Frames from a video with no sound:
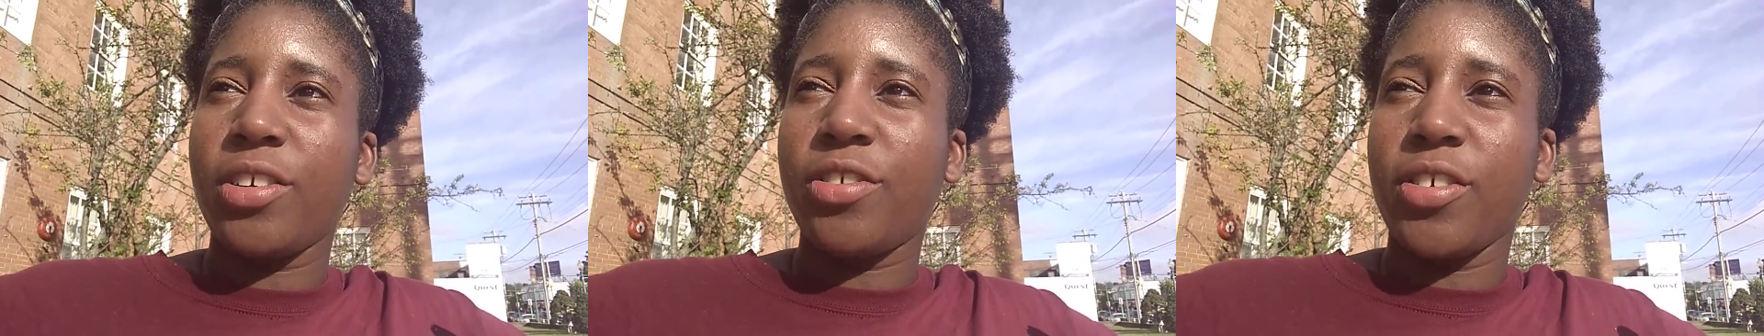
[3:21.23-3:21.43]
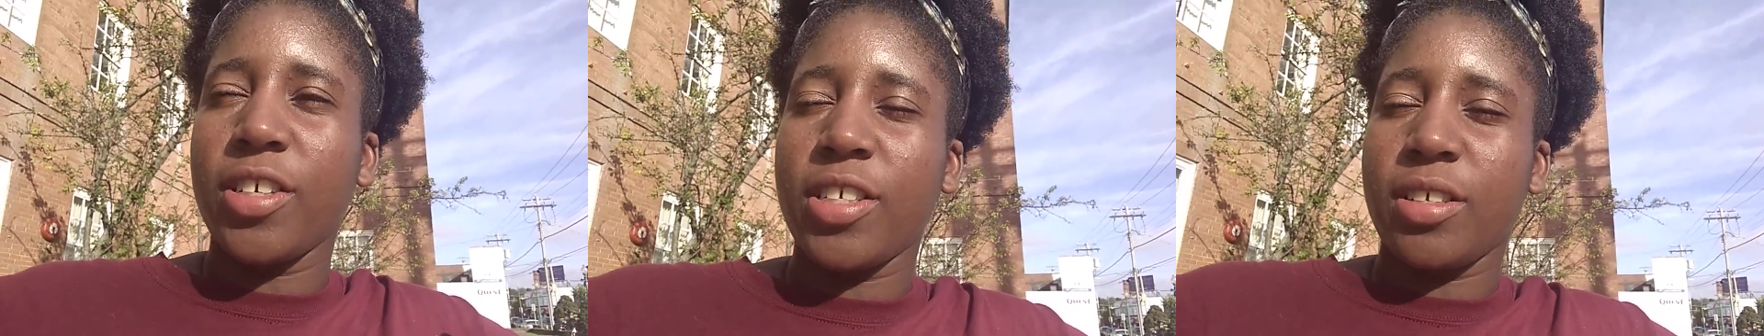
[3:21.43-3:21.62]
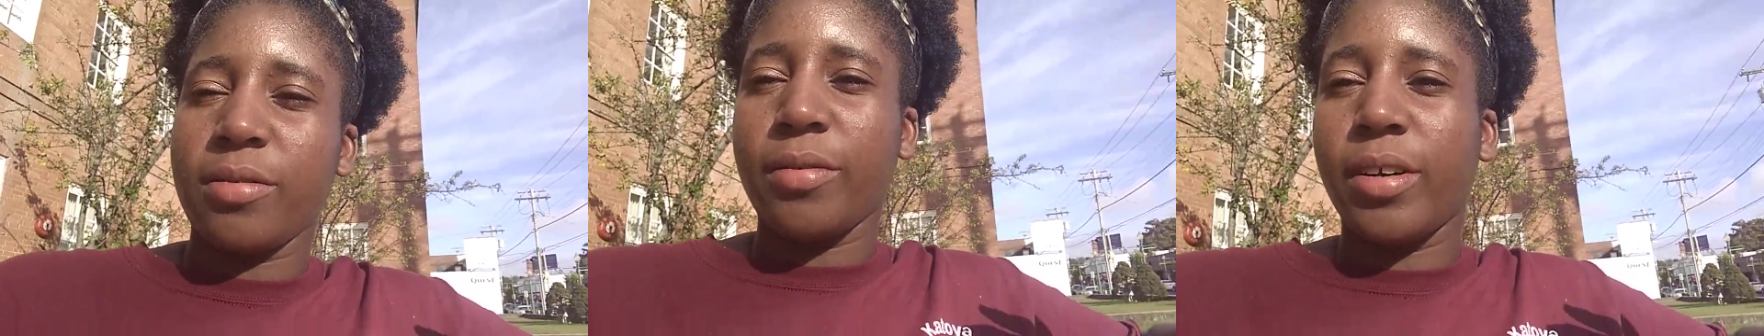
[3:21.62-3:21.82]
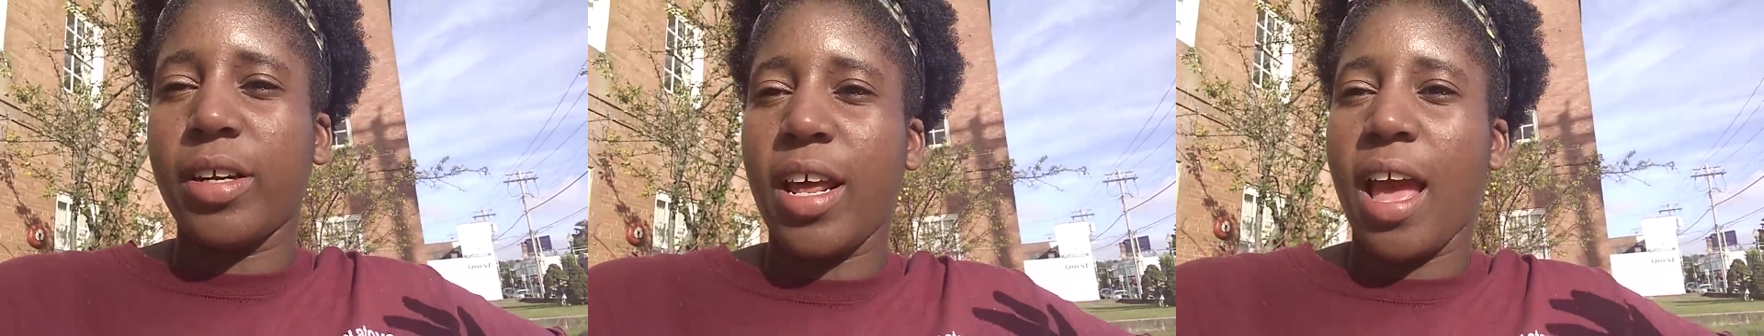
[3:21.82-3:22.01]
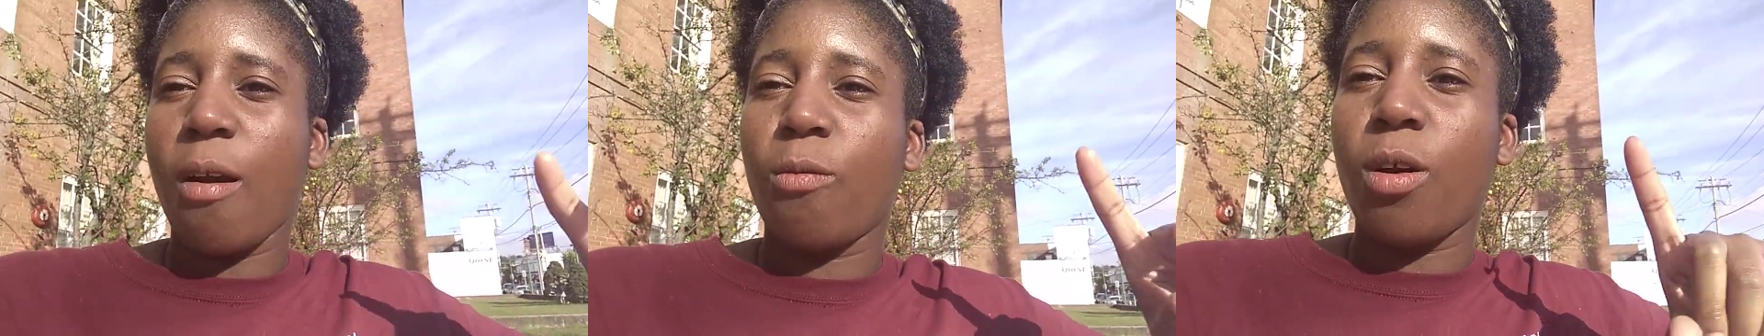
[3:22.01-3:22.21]
interested, and we're
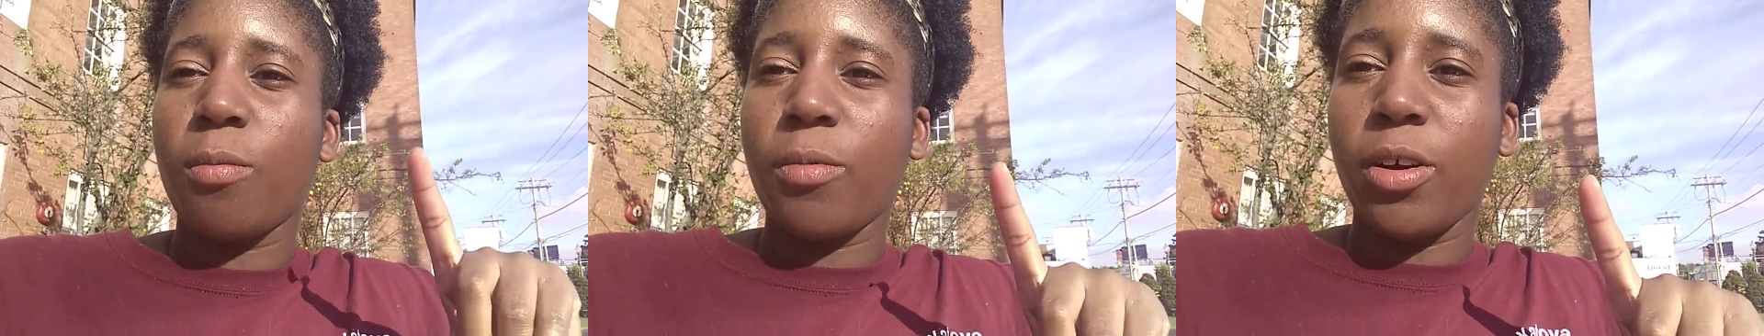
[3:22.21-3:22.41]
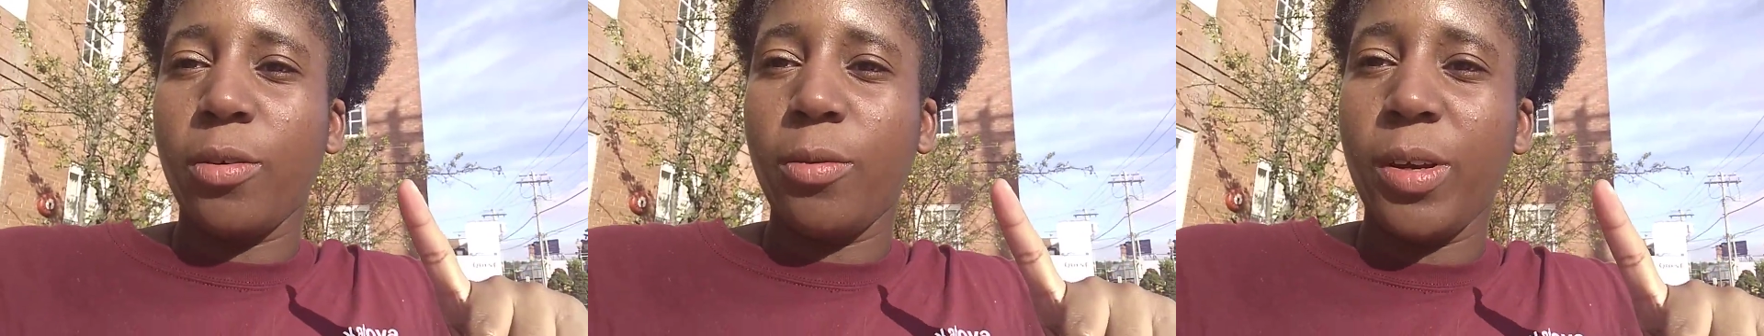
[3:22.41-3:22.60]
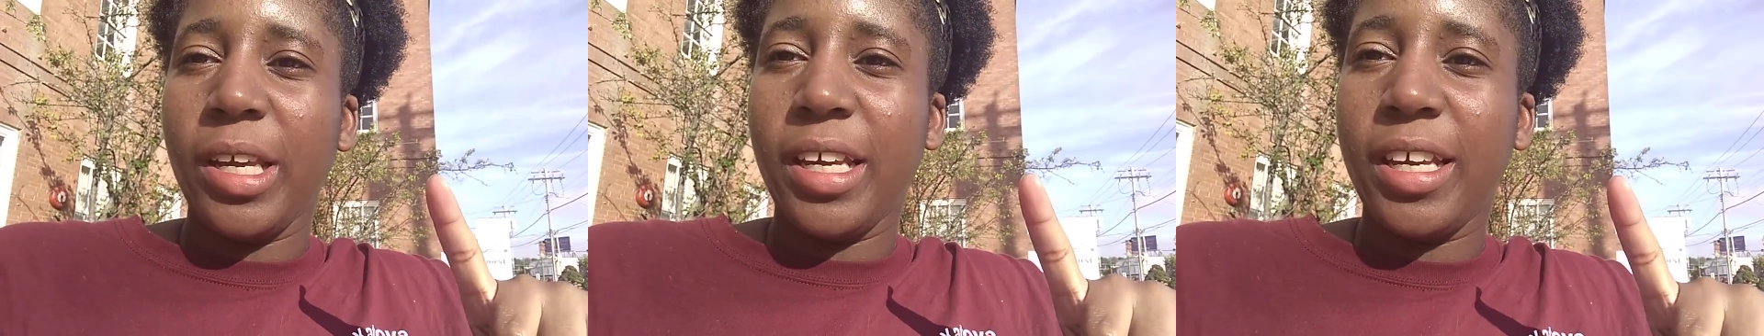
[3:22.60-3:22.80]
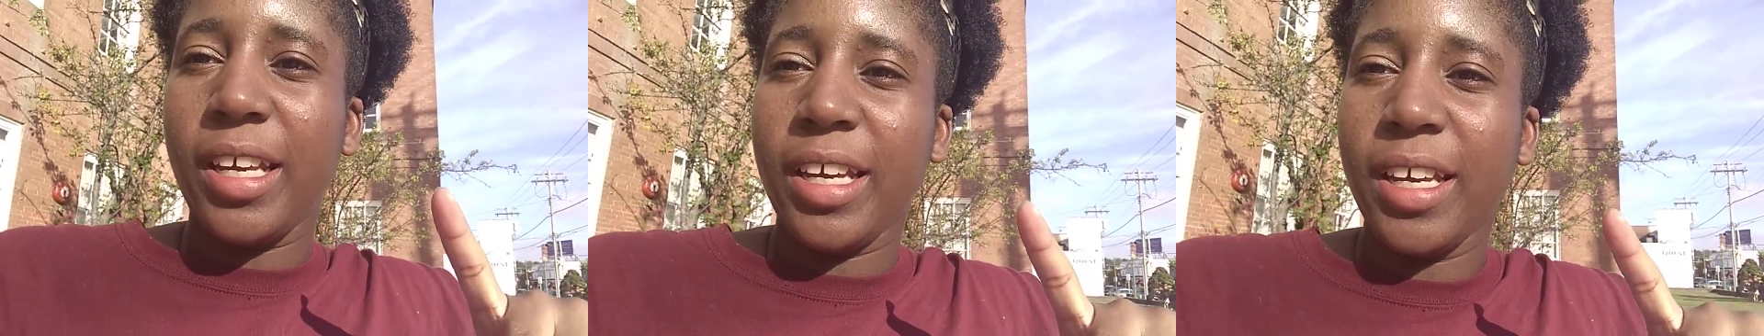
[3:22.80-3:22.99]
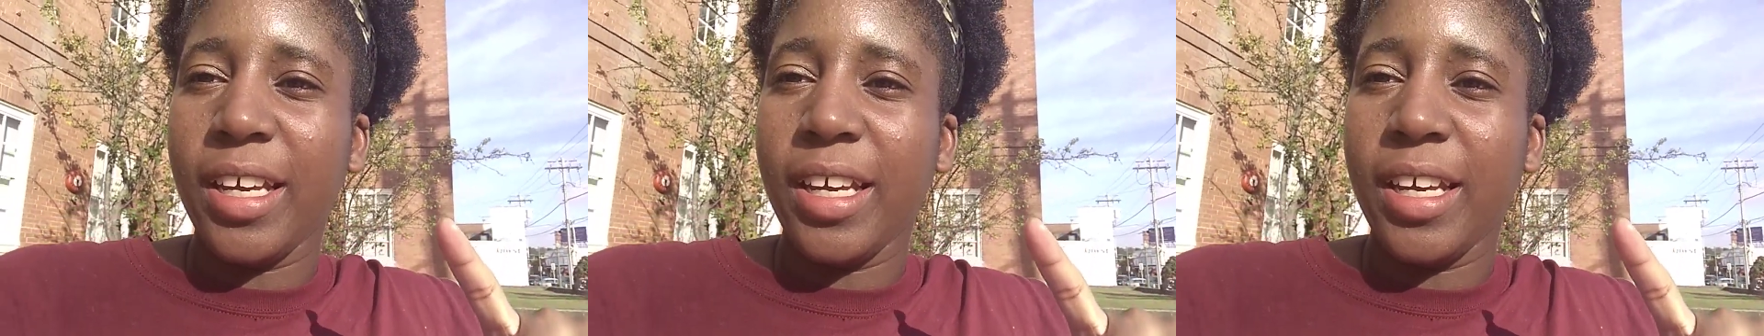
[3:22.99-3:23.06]
going to have one more week.